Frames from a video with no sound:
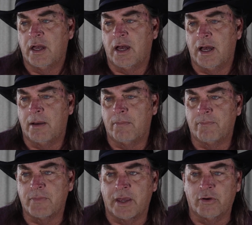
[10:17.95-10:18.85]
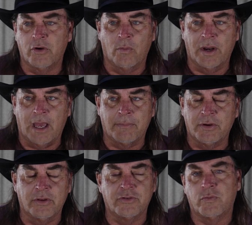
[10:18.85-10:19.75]
I don't know what
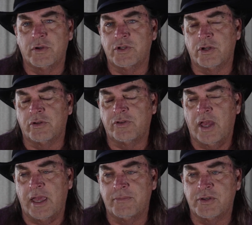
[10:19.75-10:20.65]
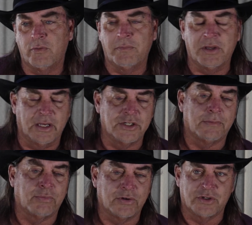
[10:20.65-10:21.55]
happened to those original tapes. It would be nice
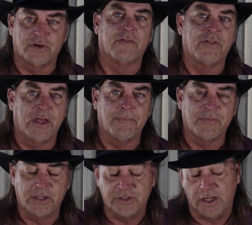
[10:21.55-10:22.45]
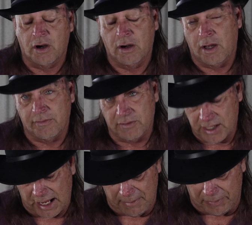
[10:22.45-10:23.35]
to preserve them because they are on
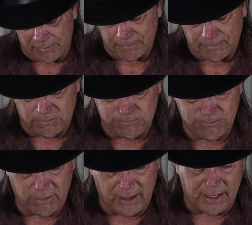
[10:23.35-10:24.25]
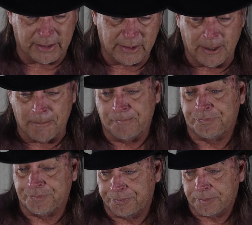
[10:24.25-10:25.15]
tape and
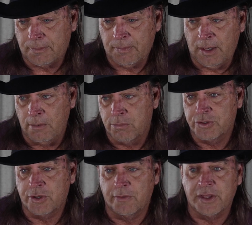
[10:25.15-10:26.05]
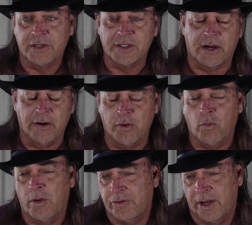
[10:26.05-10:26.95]
preserve the entirety of it.
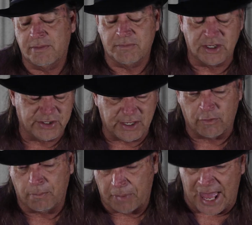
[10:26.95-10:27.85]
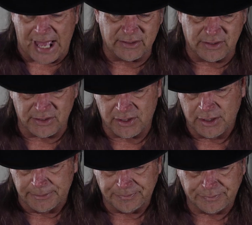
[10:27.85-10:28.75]
Walter did several patents
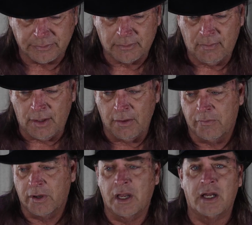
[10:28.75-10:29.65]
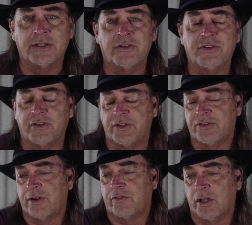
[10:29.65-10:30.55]
for guns and
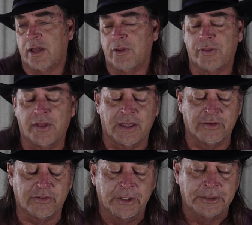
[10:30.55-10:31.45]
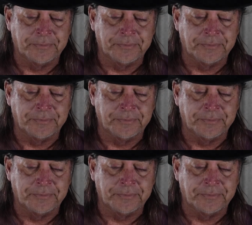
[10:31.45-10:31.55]
several other things.